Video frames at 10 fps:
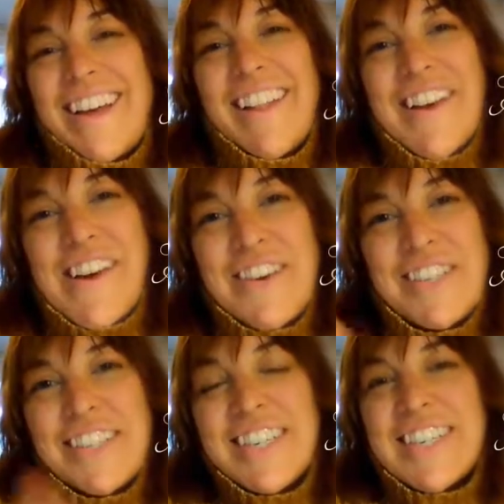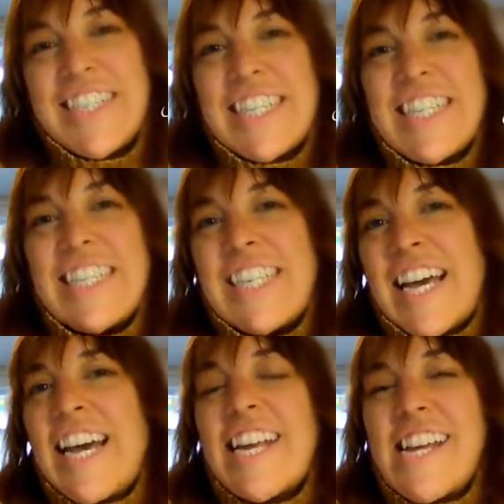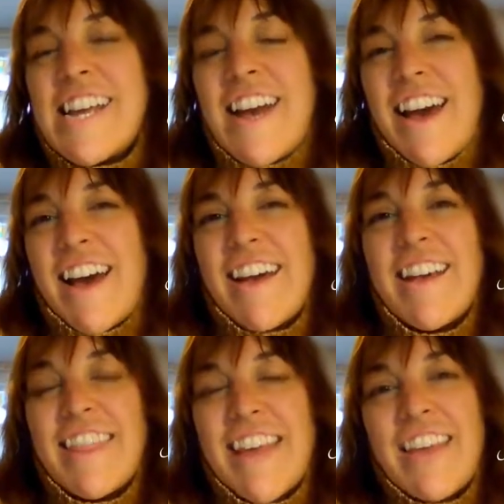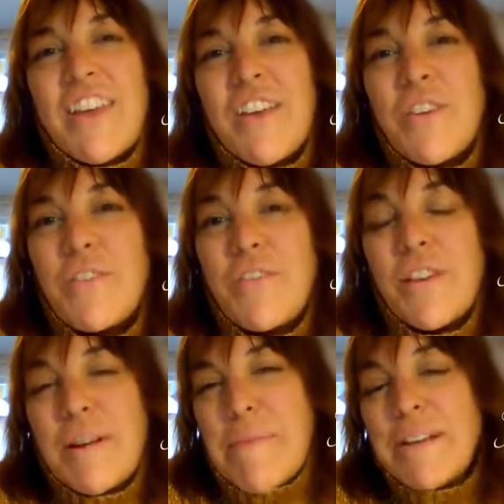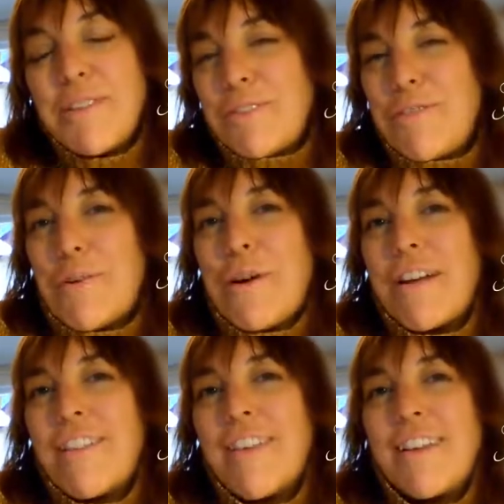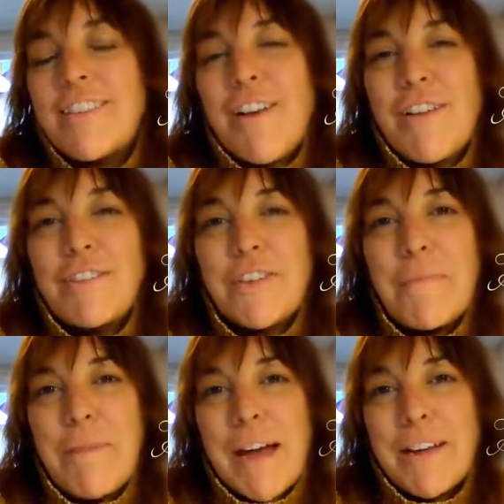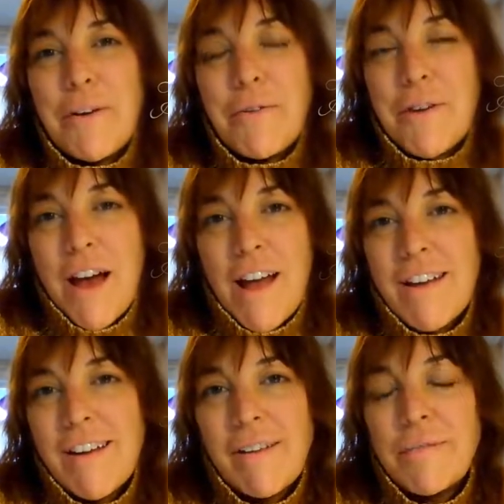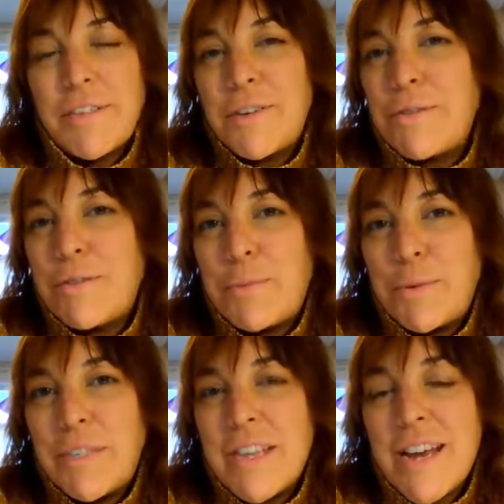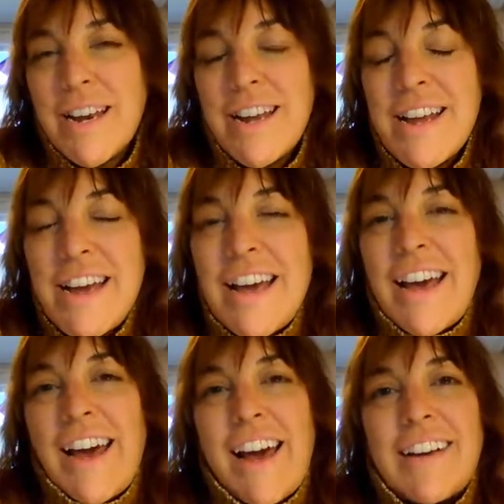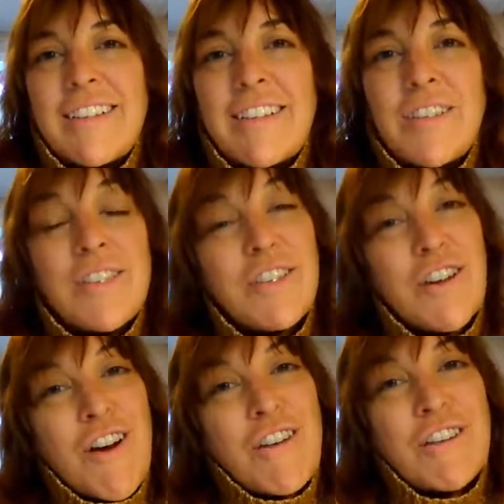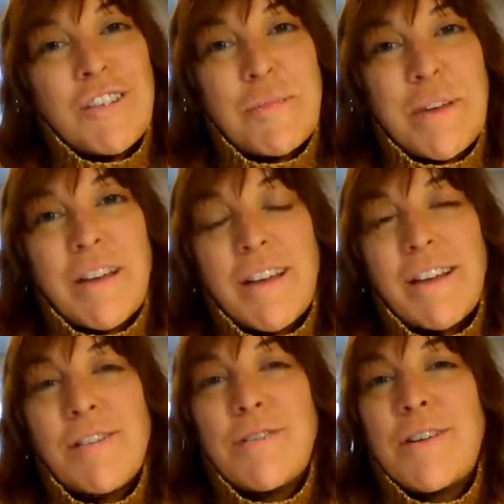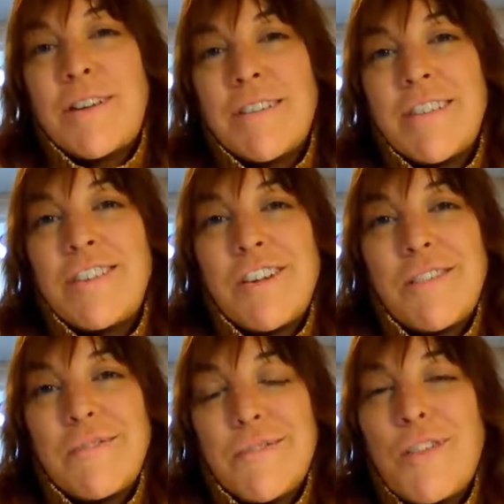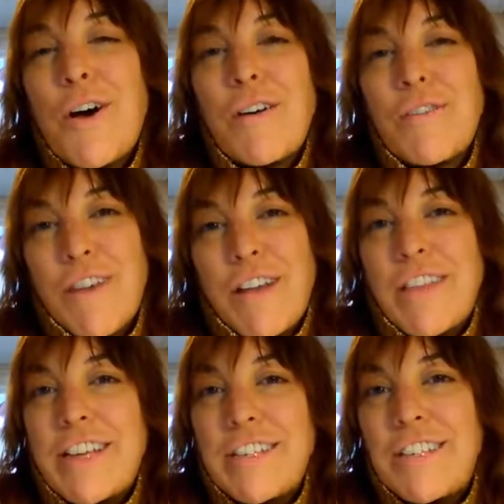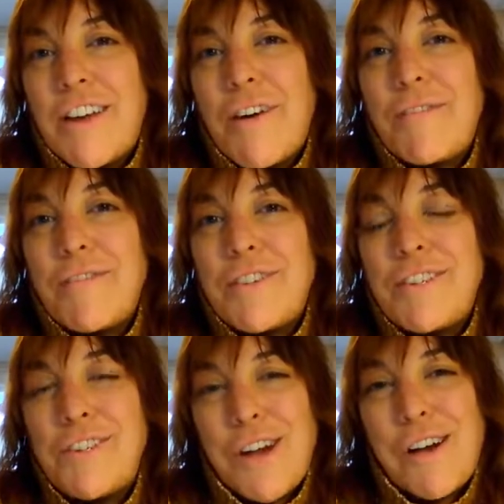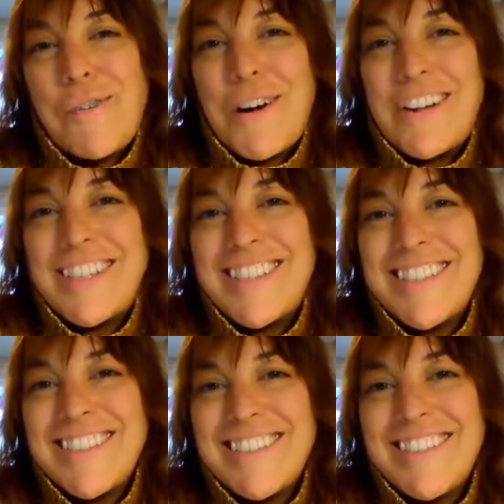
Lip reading: Hello, Sarah Siddons Society. Thank you very much for the scholarship back in 2009. It was a huge boost then, and it's still such an honor to be included on such a long, fine list of Chicago artists.